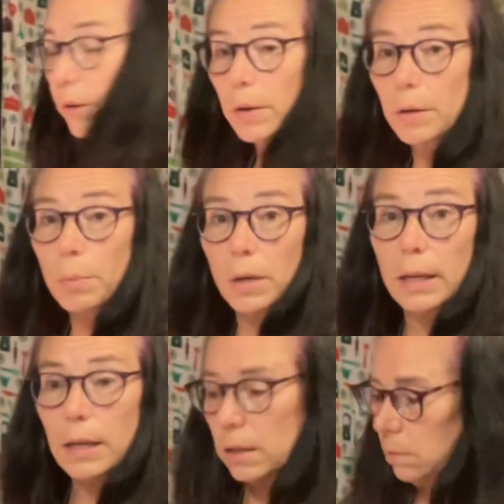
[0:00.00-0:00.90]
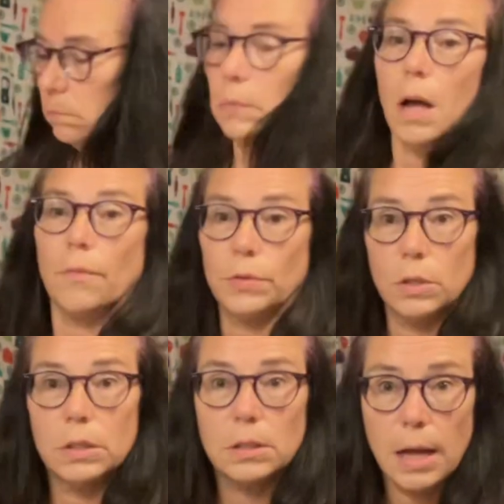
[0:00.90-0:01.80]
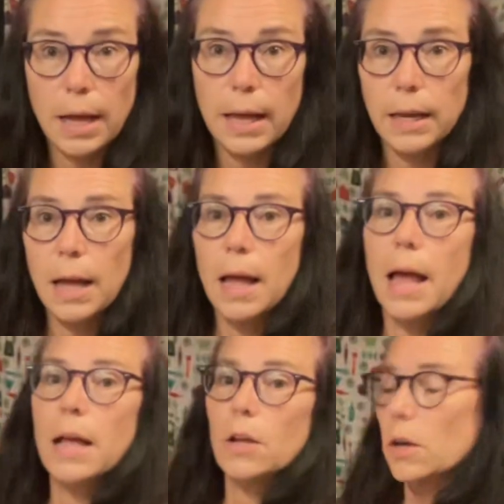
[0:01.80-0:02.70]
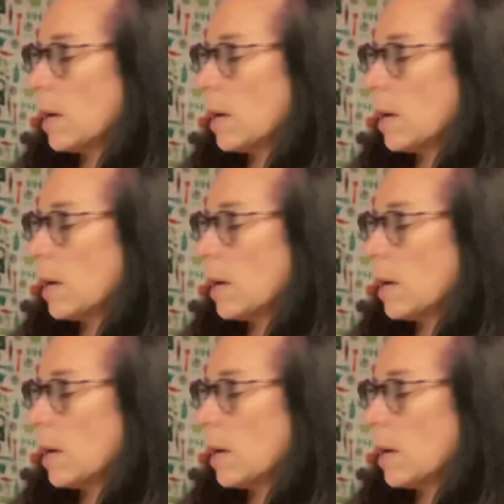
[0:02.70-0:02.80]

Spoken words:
going to put it off to the side and cook